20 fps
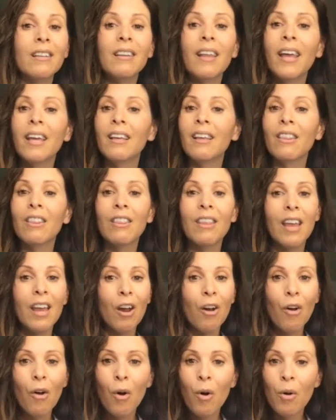like,
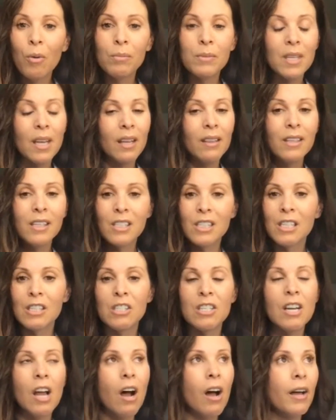their homes, and this is
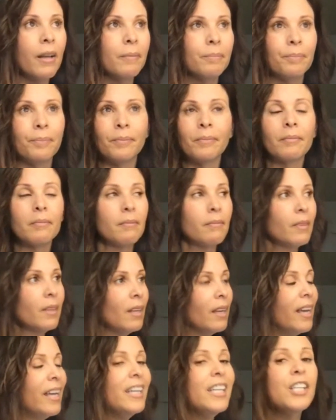not
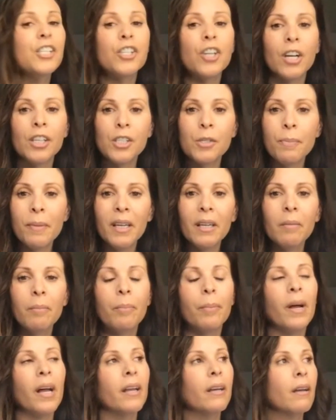any judgment,
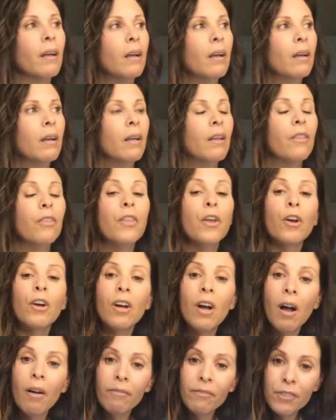but they're
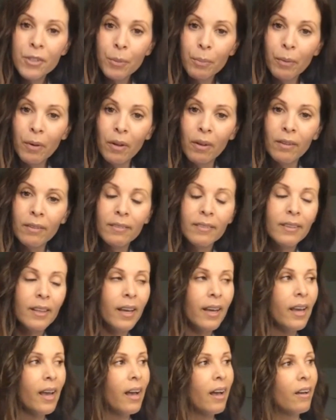comfortable.
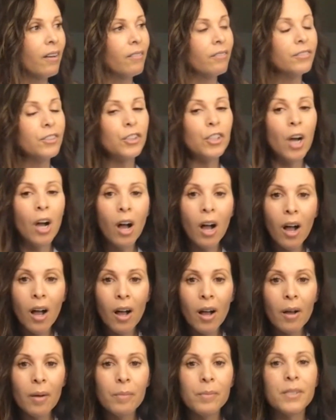They have
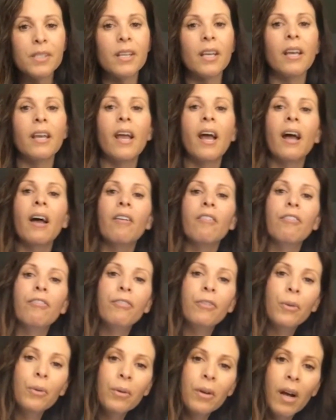jobs, they have
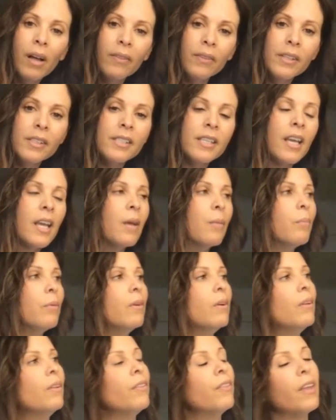food on the
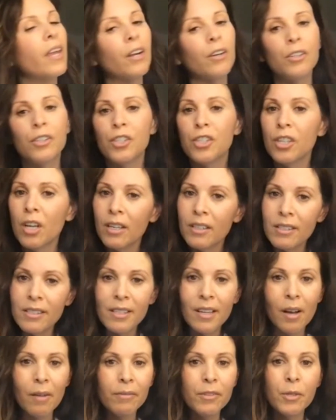table, they're just
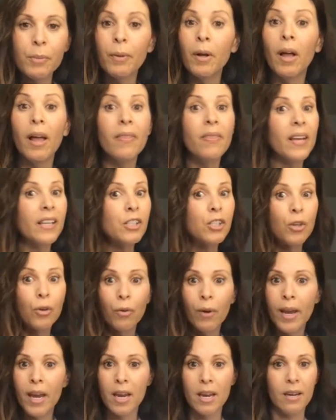comfortable, and that's
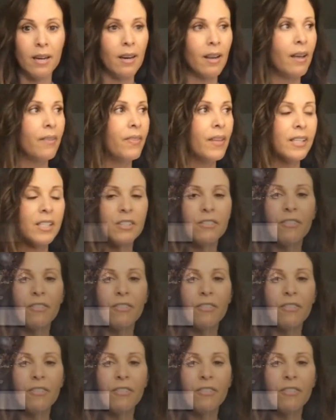great, and that's